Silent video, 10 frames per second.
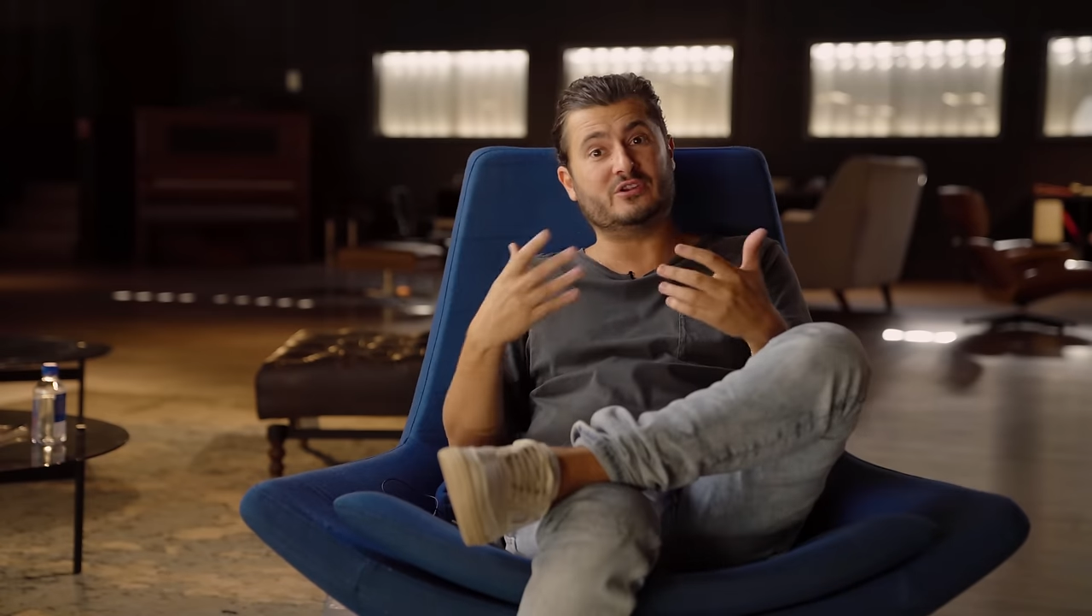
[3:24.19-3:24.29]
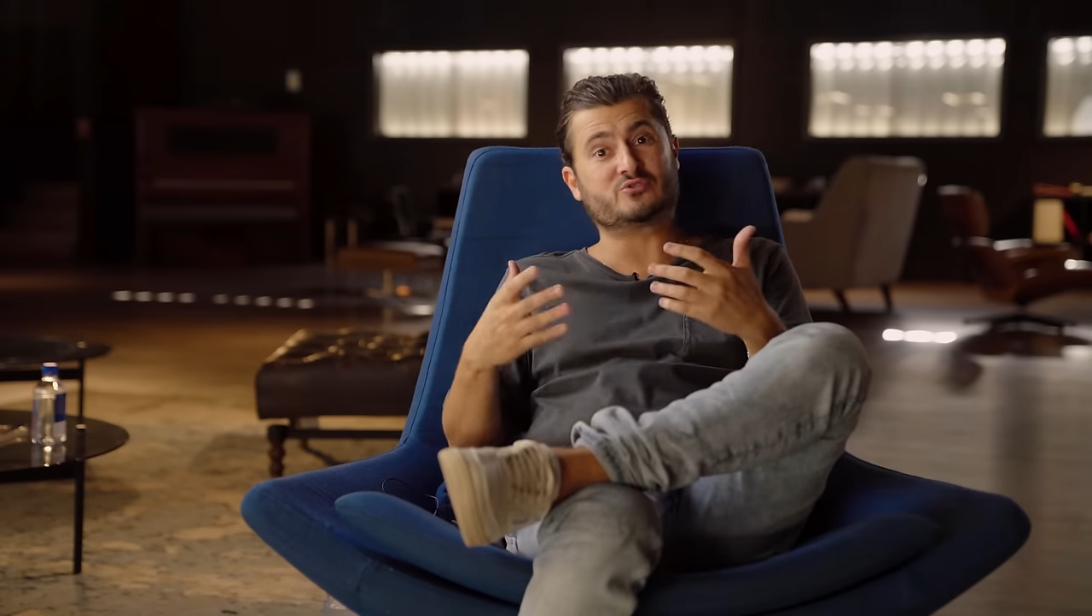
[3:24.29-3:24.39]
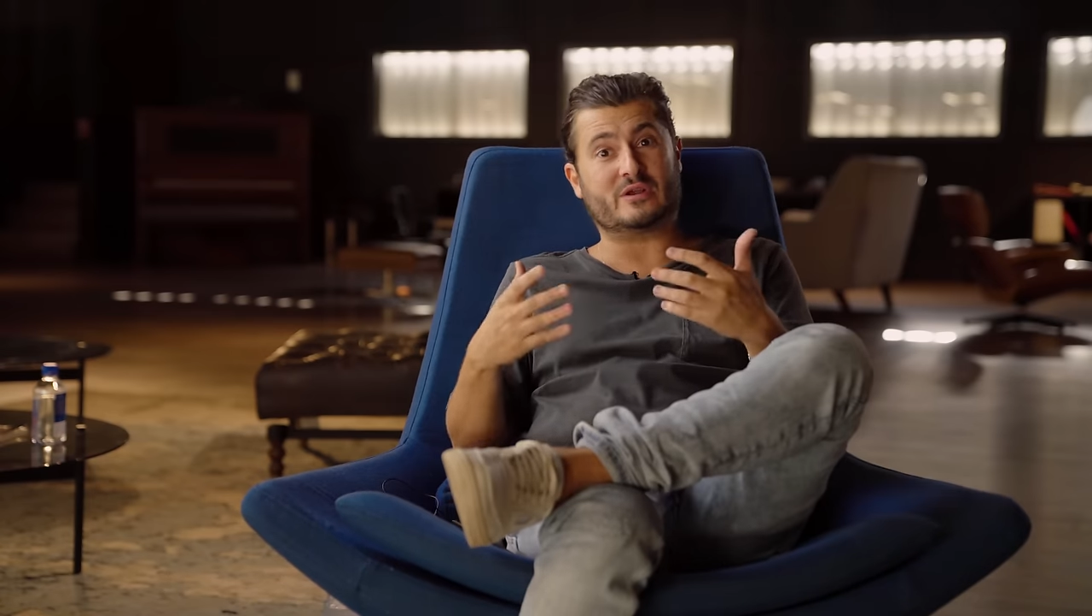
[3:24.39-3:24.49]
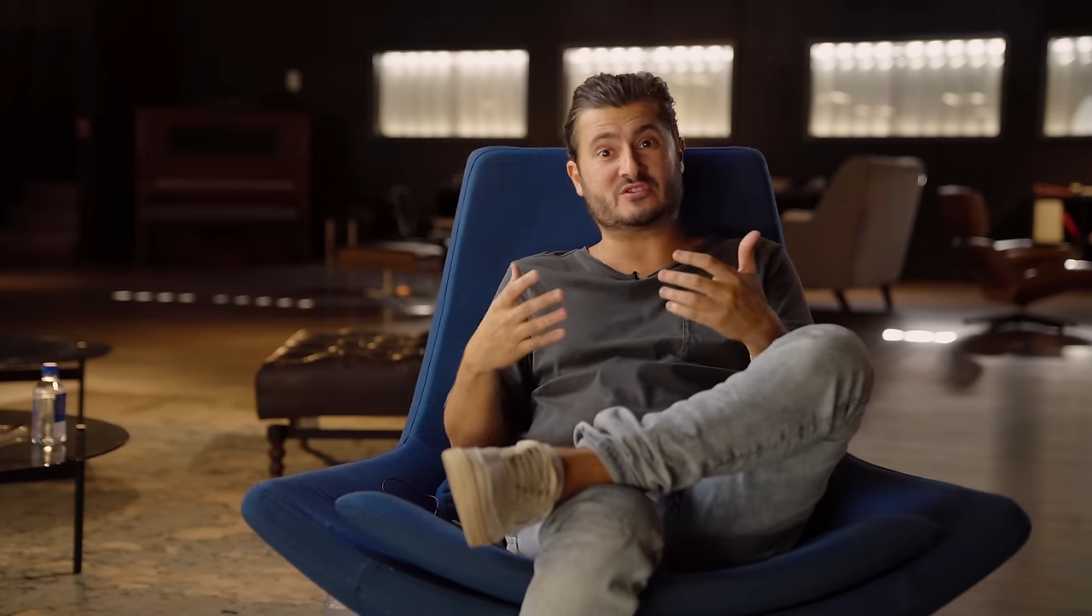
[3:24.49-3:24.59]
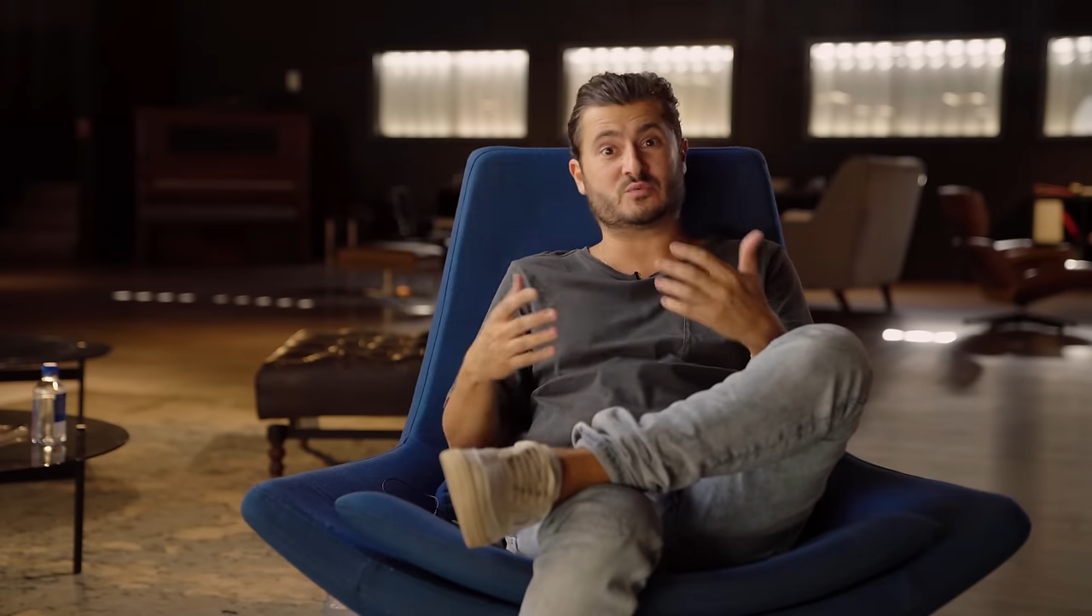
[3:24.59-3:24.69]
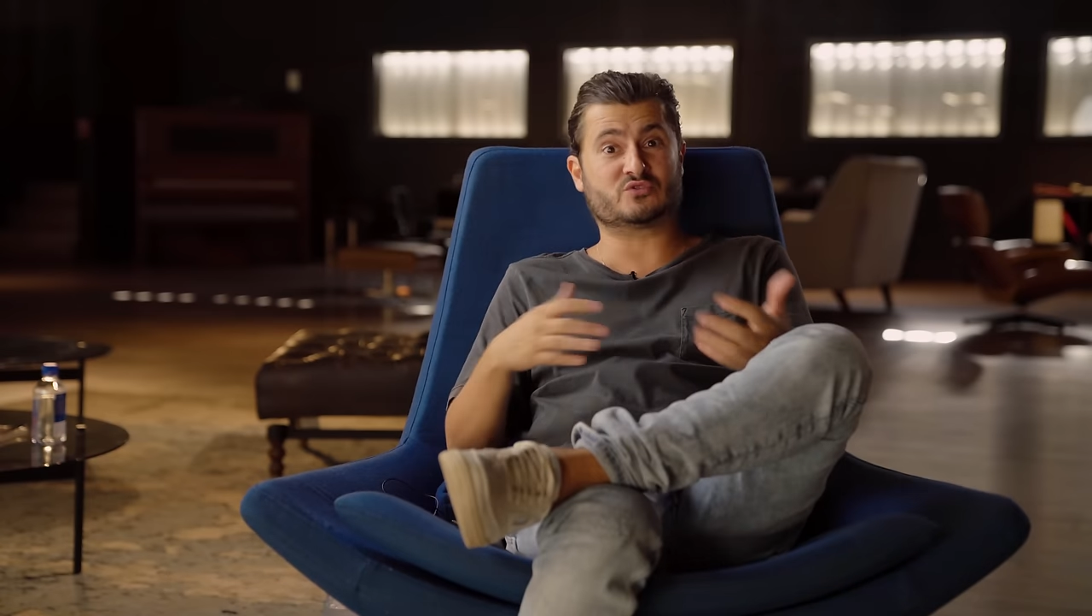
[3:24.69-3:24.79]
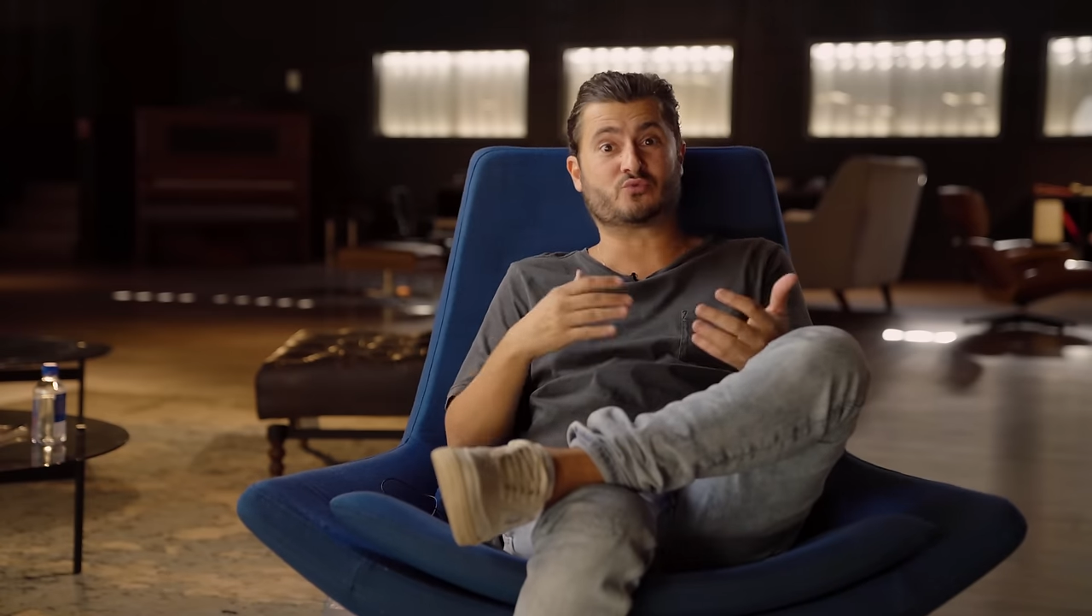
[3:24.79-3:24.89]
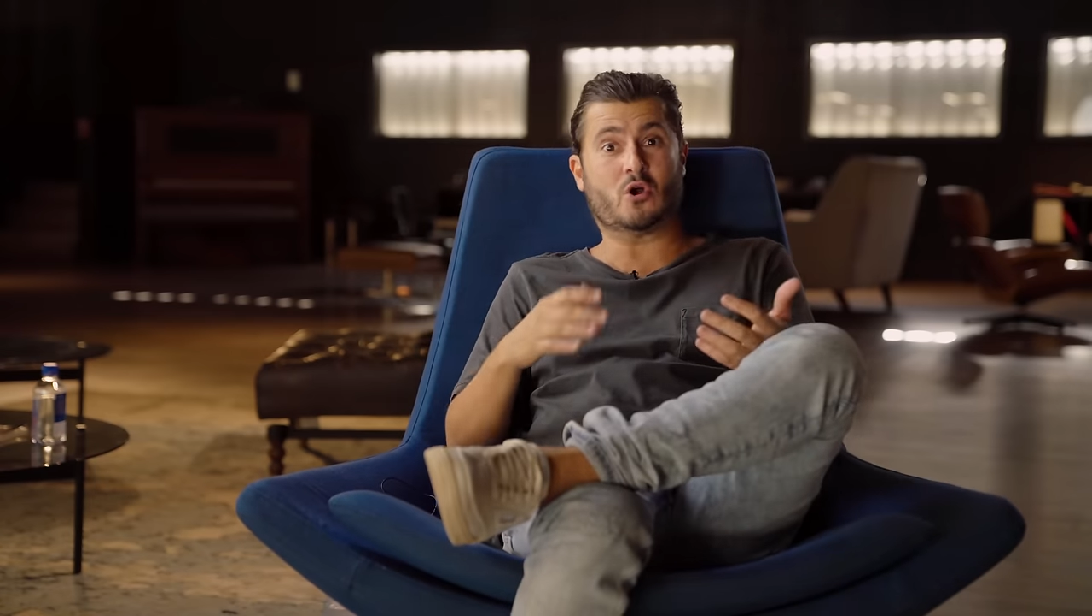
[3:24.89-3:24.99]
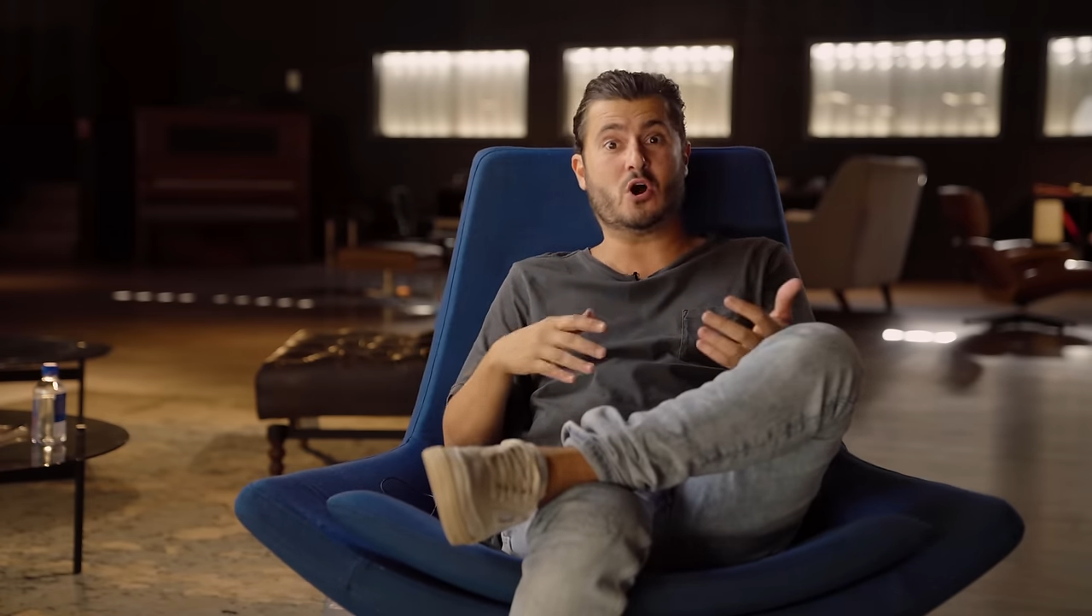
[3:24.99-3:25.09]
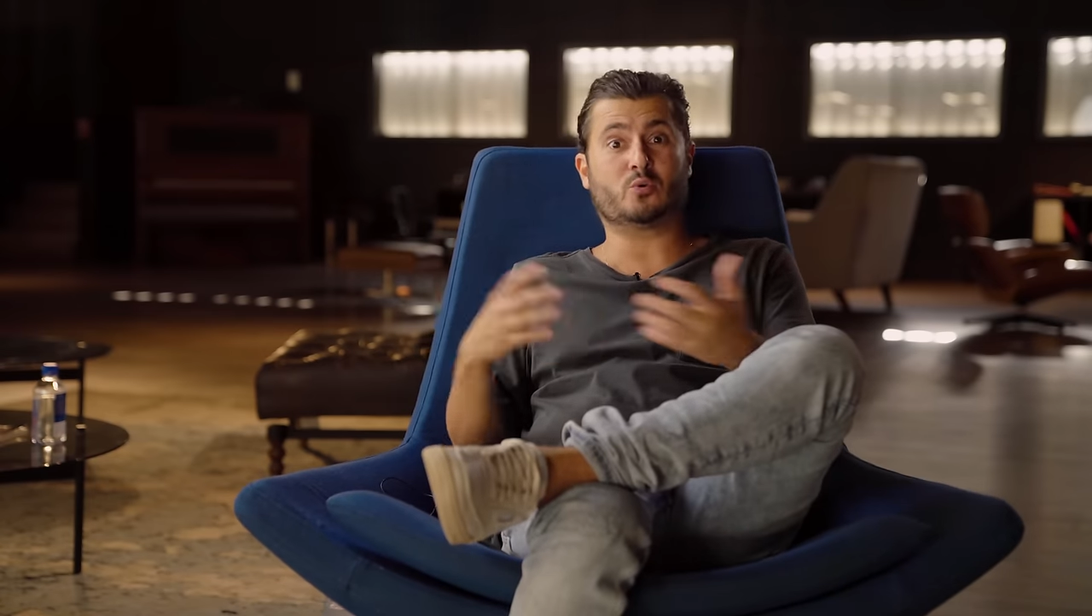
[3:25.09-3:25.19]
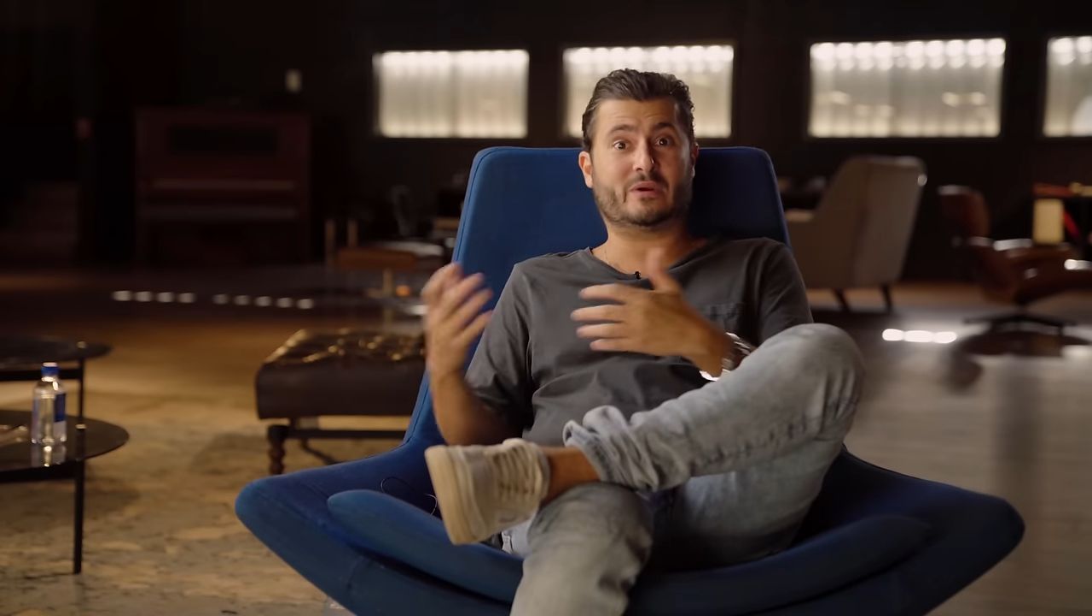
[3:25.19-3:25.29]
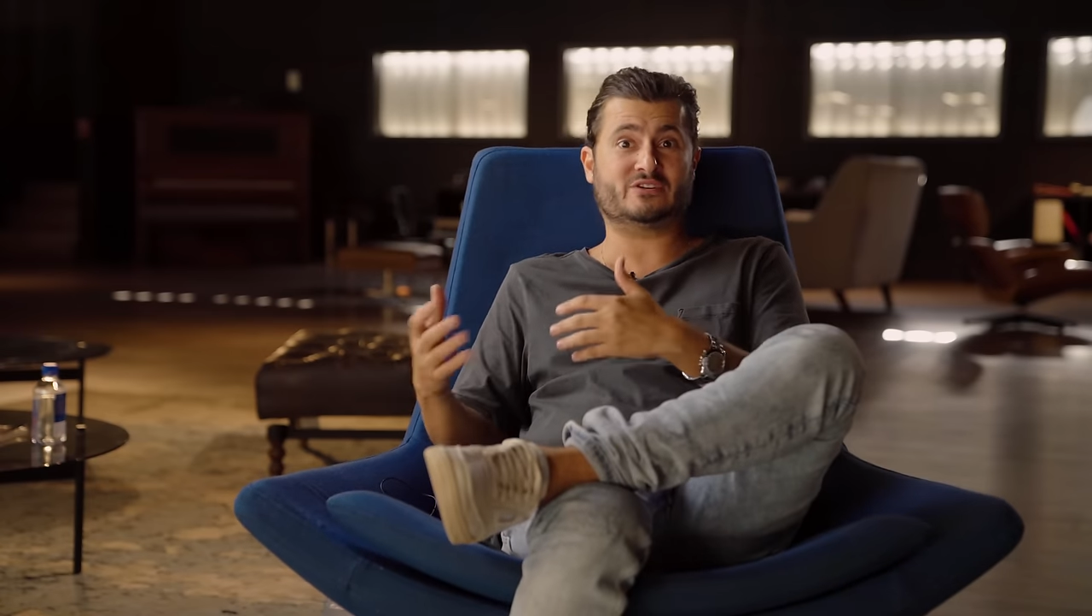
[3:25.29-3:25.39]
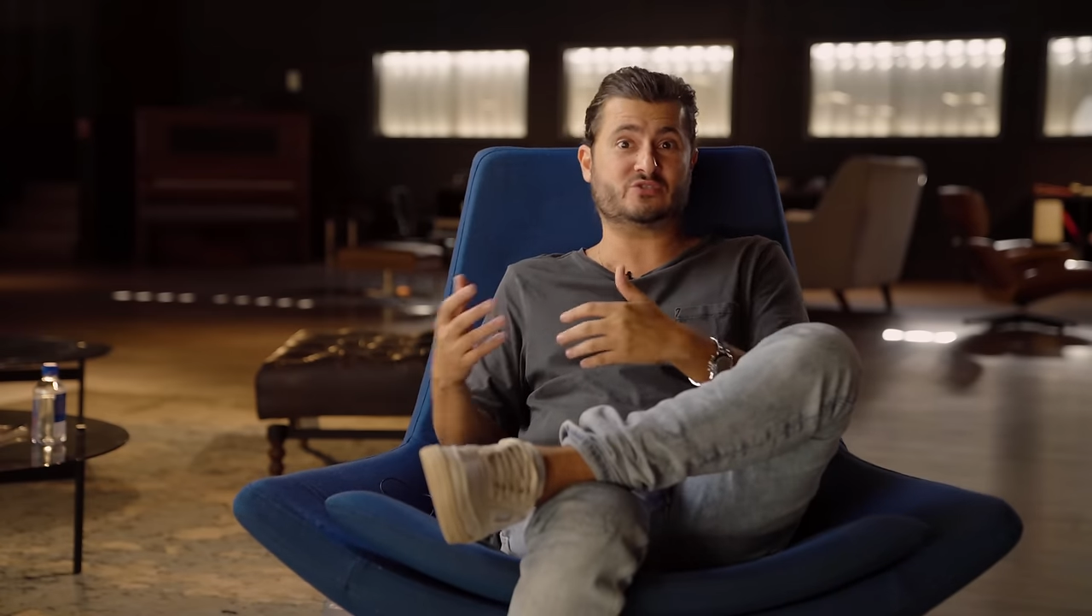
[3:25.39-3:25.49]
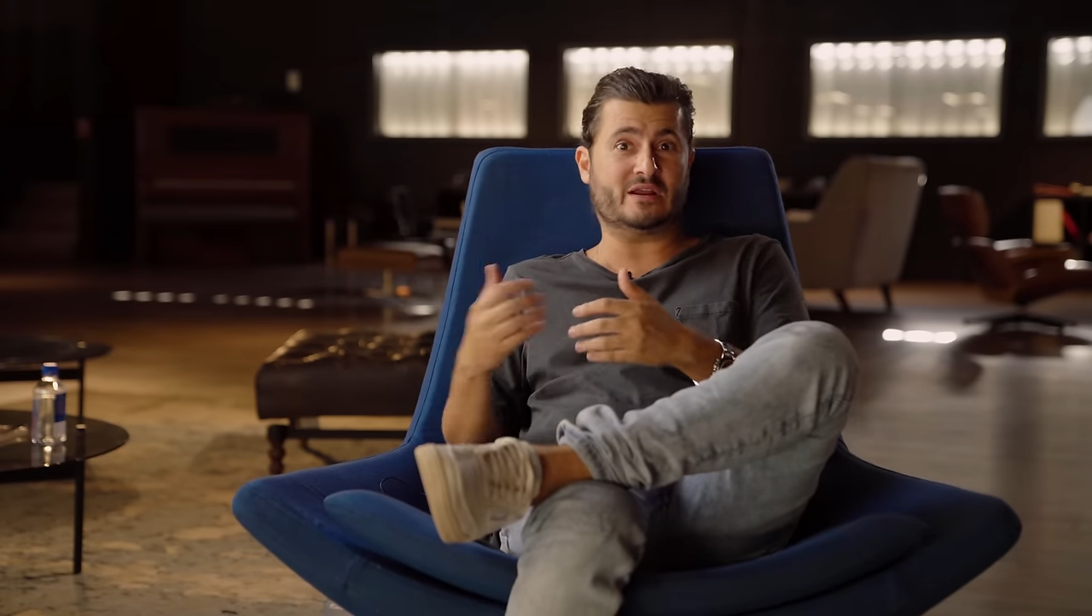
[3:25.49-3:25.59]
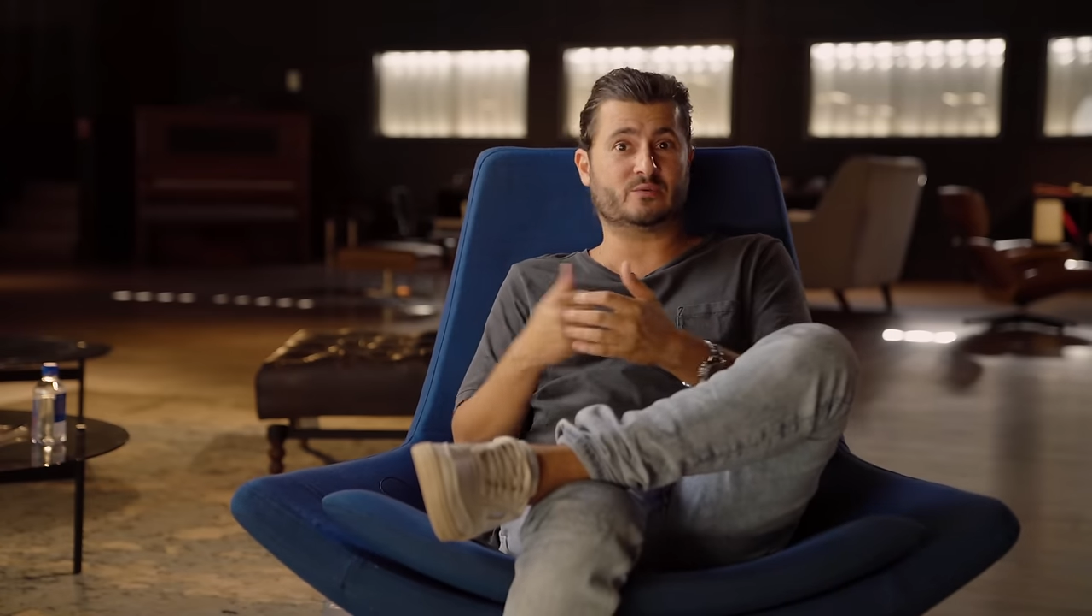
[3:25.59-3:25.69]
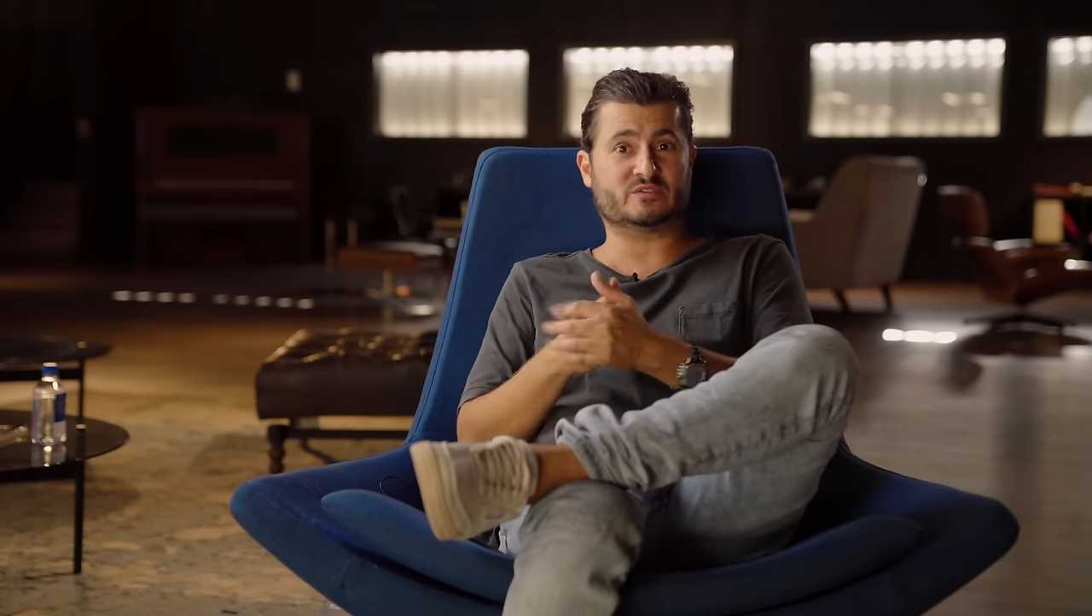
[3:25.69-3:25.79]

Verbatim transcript: address was wrong when I tried to